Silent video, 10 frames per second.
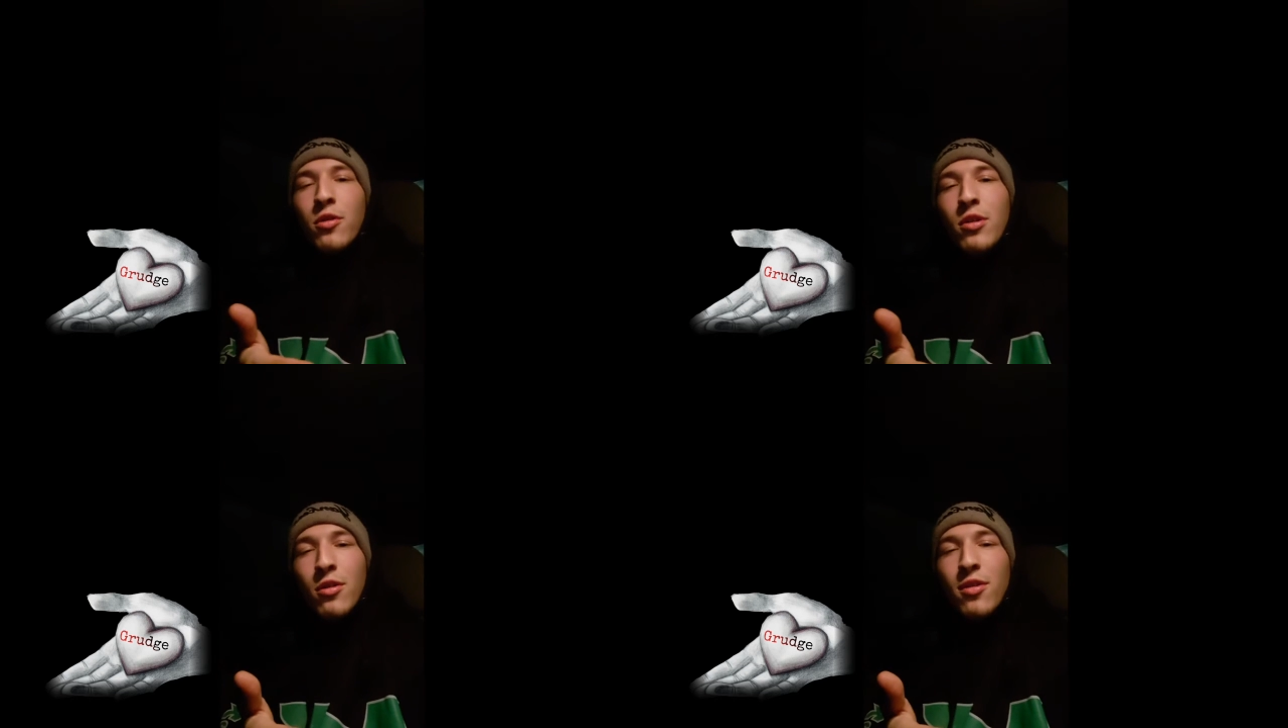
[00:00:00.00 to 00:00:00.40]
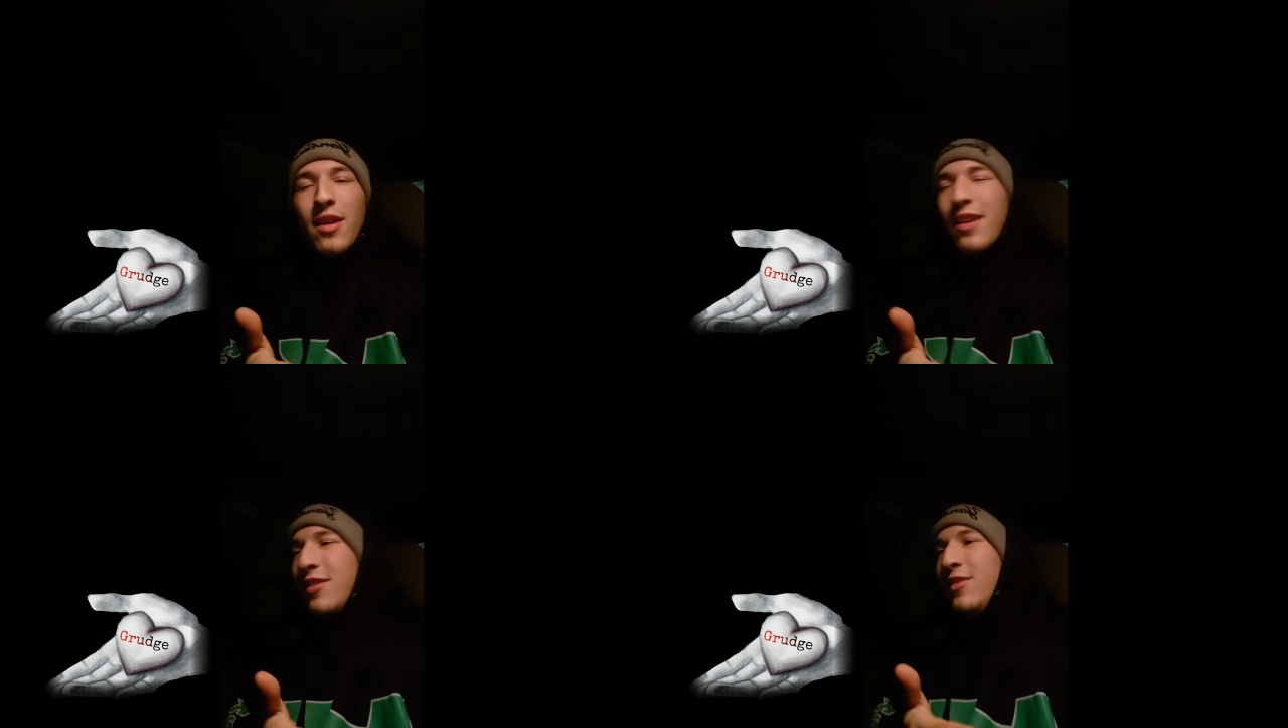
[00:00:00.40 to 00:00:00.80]
You know what I'm
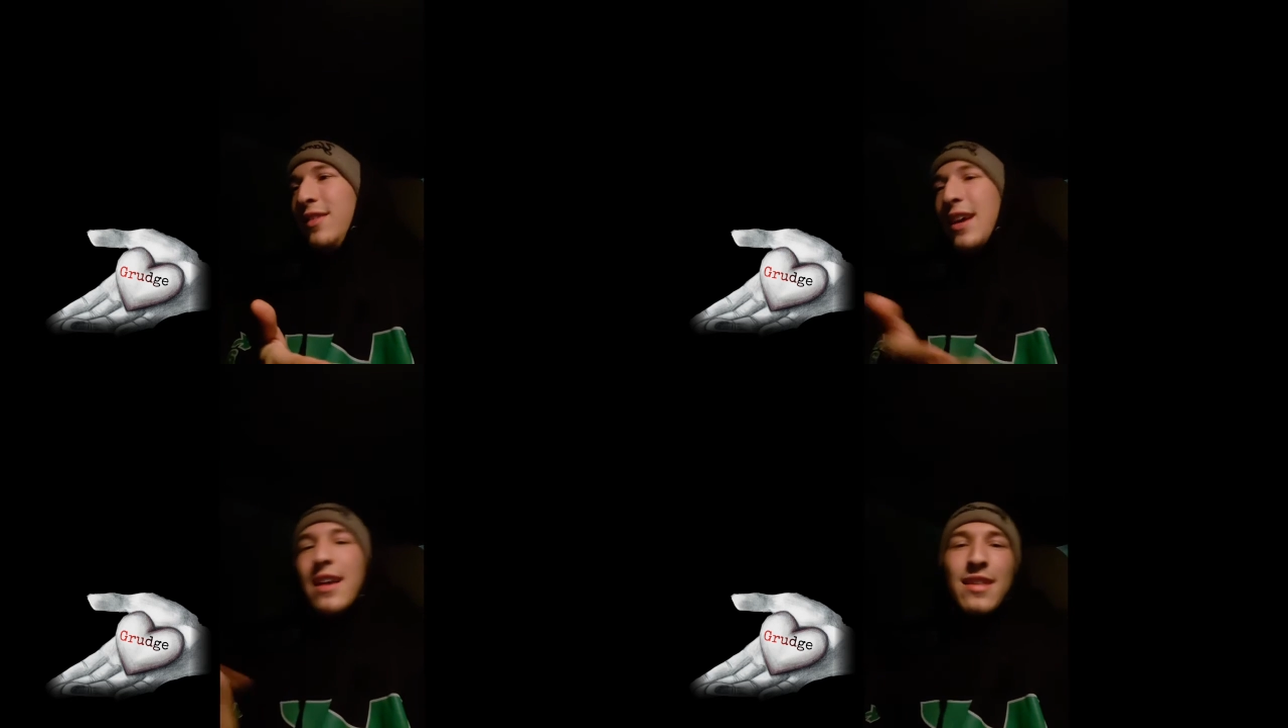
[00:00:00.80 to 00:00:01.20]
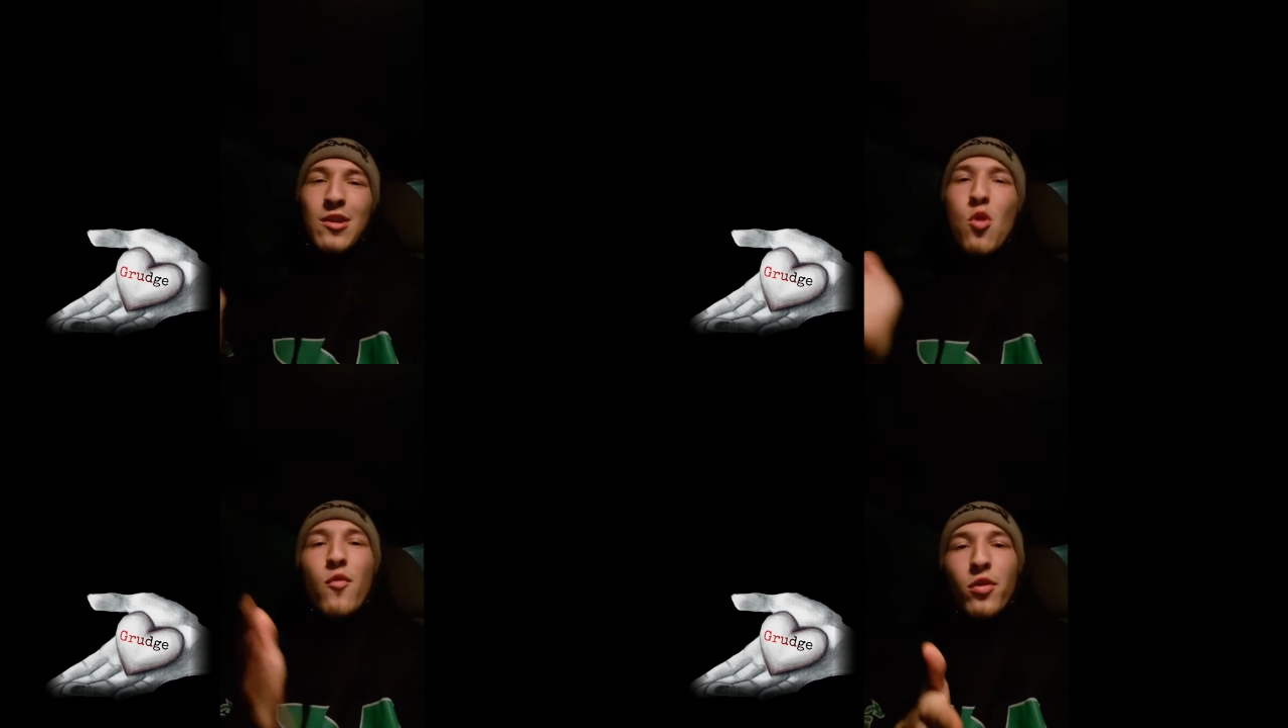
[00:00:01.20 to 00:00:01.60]
saying? Because you guys got
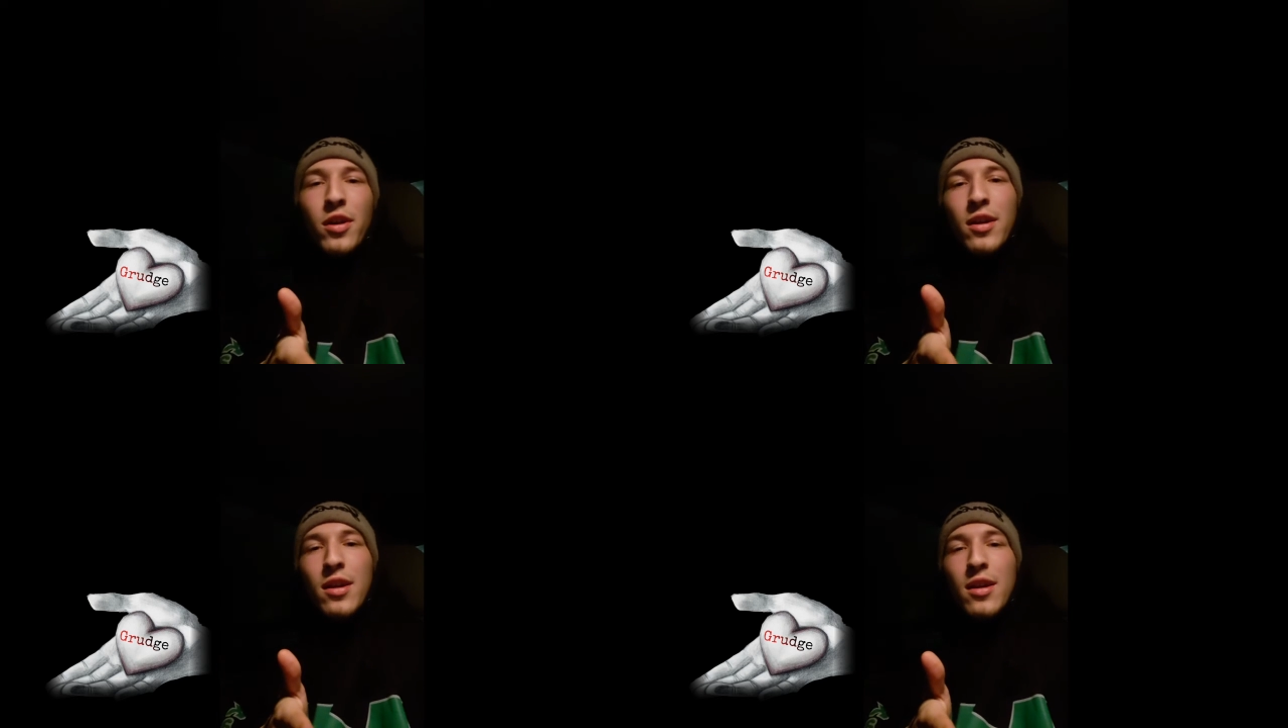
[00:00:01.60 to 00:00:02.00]
over it.